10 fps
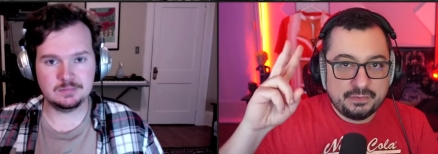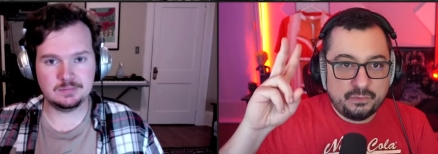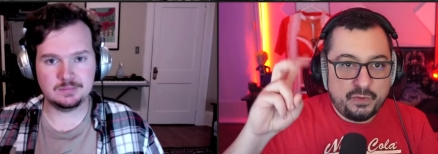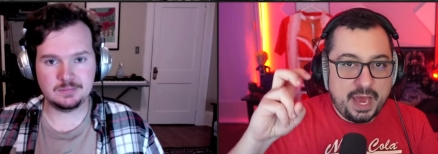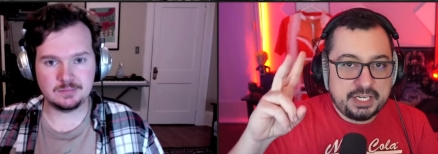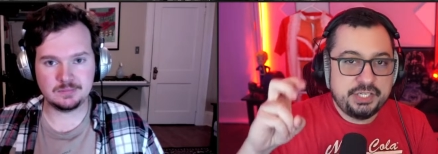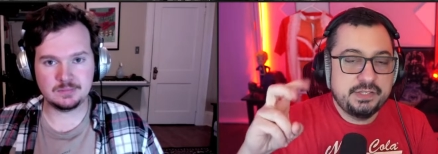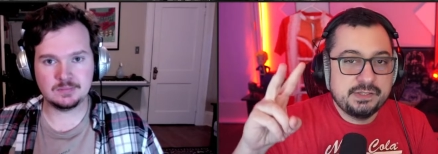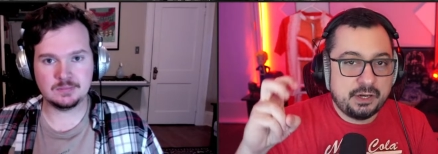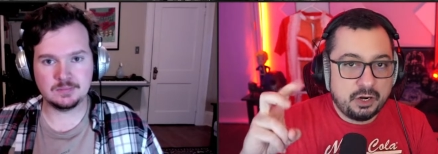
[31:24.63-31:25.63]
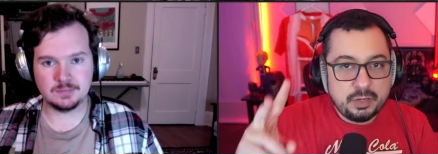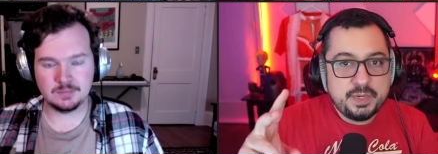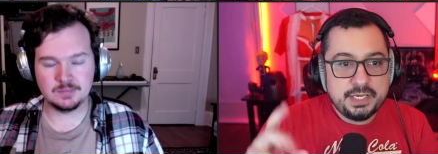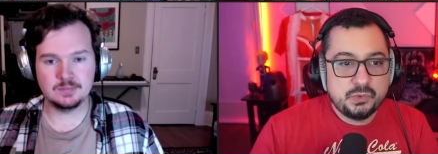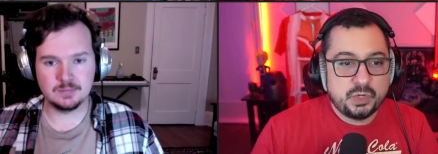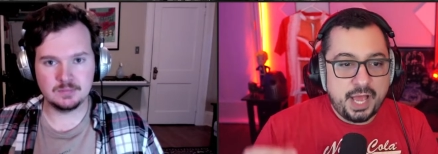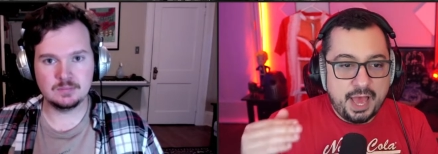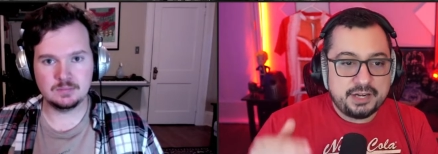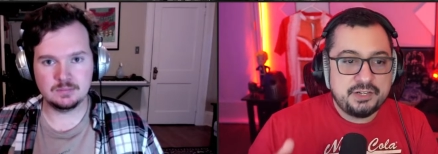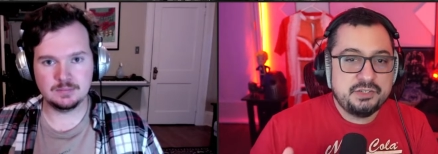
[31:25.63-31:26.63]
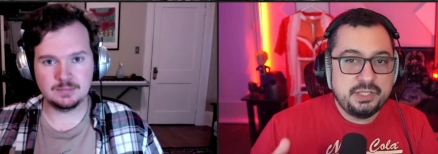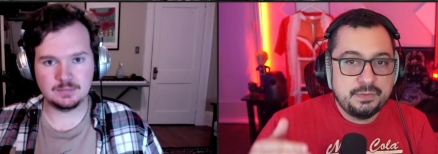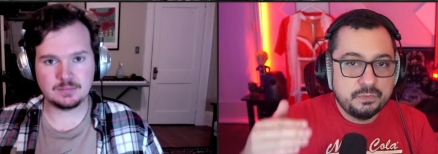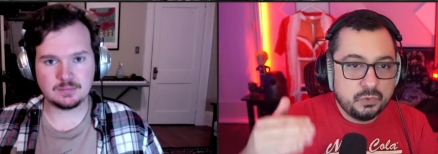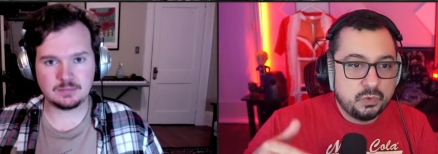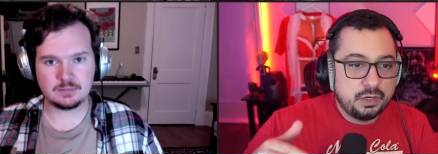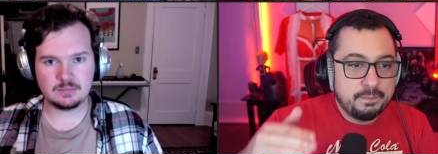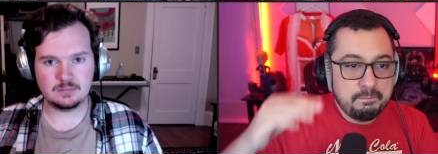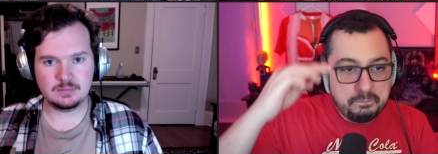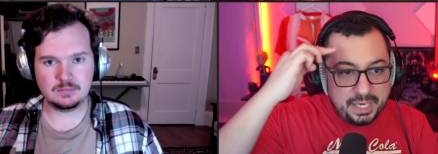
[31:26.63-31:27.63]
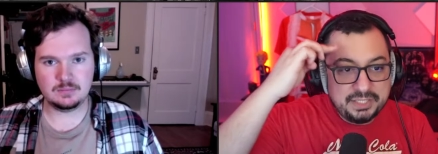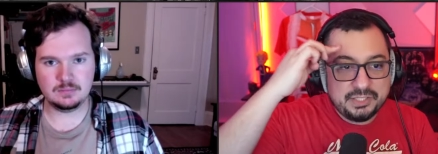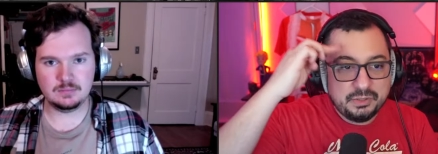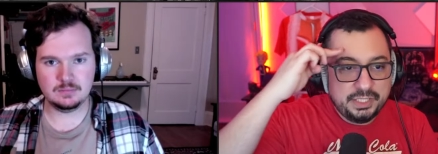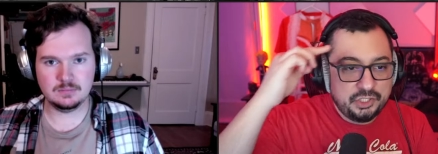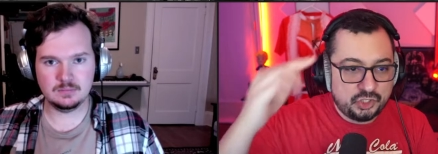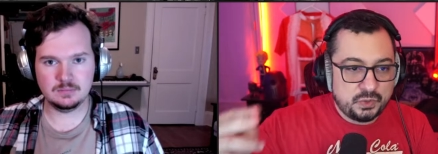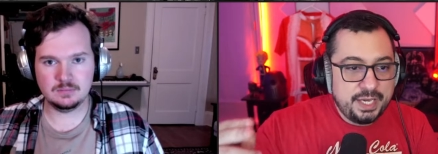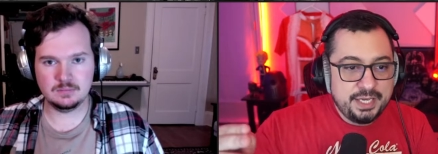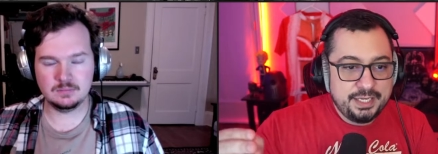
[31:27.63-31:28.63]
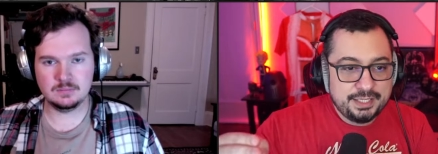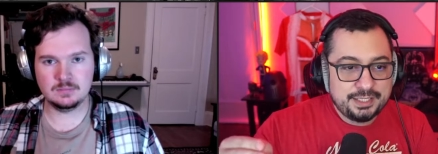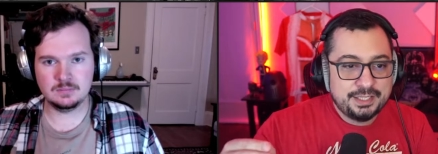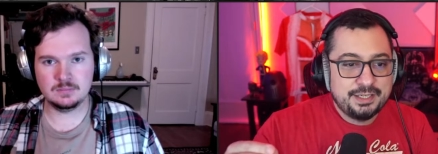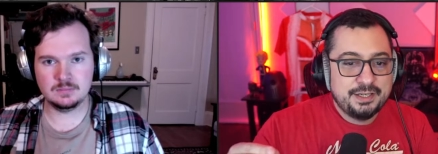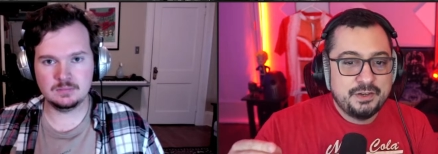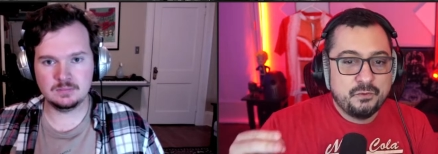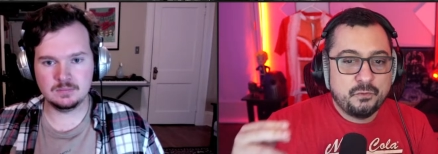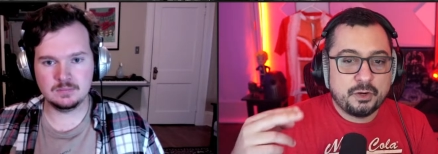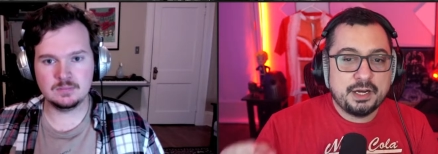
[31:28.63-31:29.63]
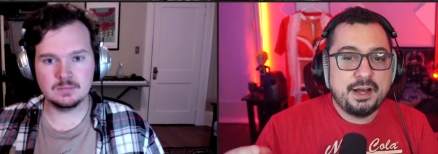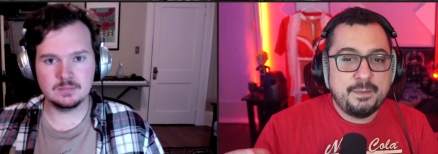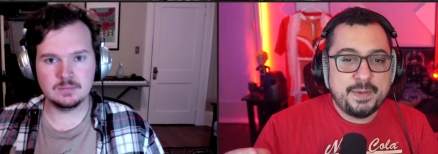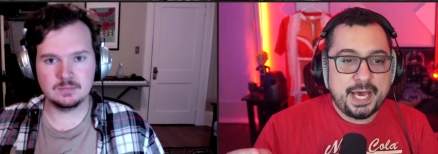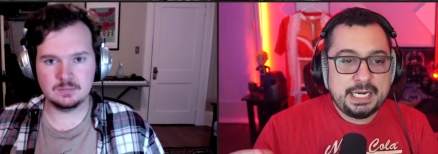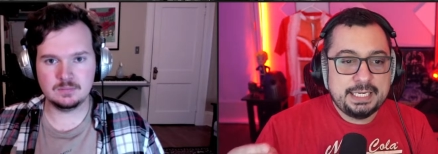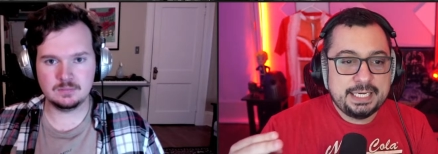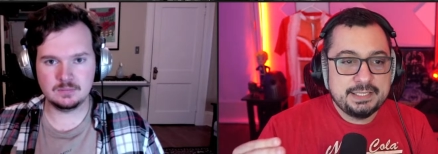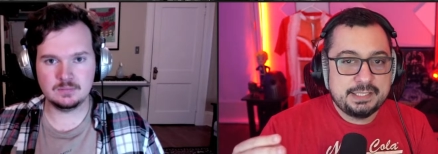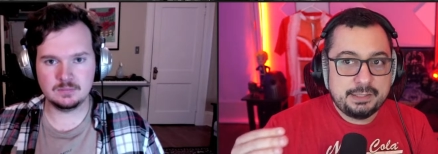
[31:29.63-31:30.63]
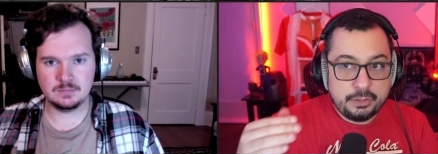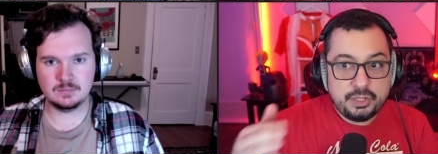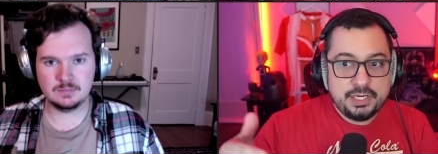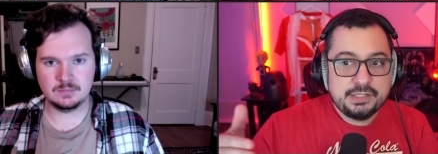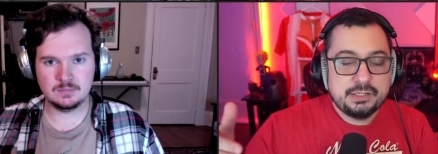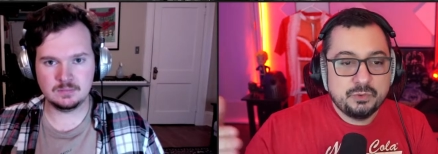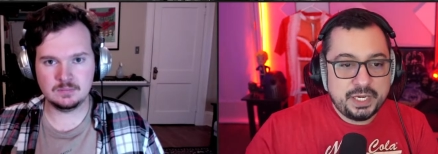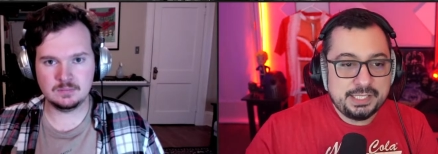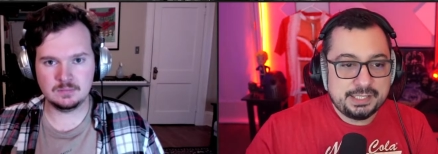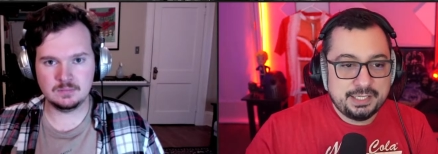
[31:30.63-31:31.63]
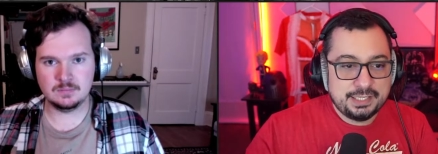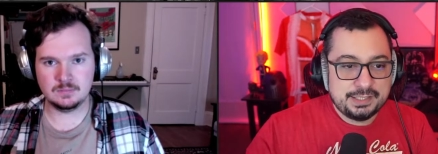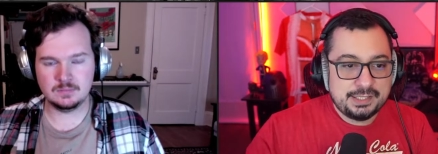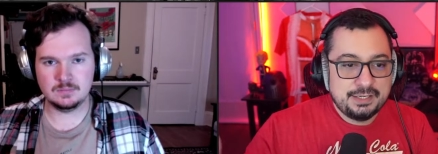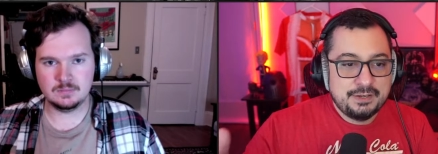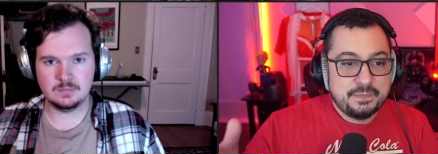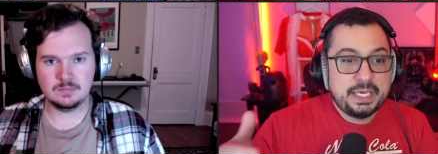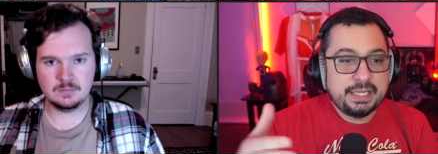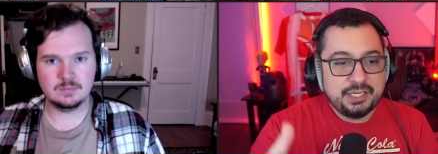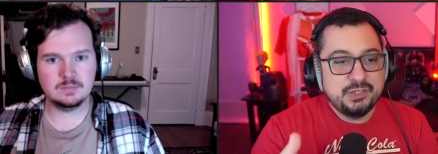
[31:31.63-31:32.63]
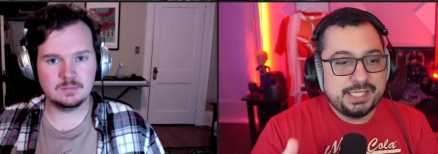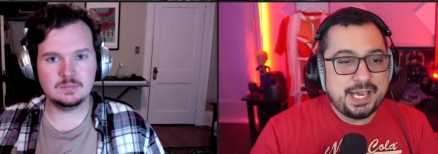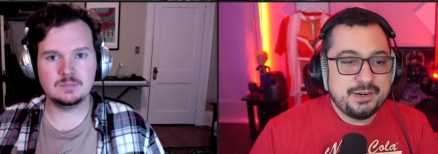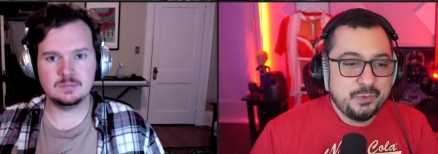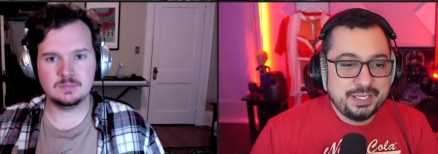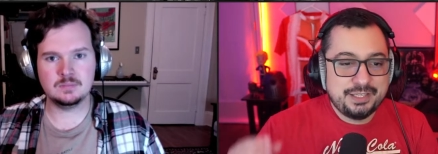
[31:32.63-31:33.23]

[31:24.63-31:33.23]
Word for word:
Speaker 1: faction's armies were actually more mentally trained for combat against the things in the wastelands. And like you said, when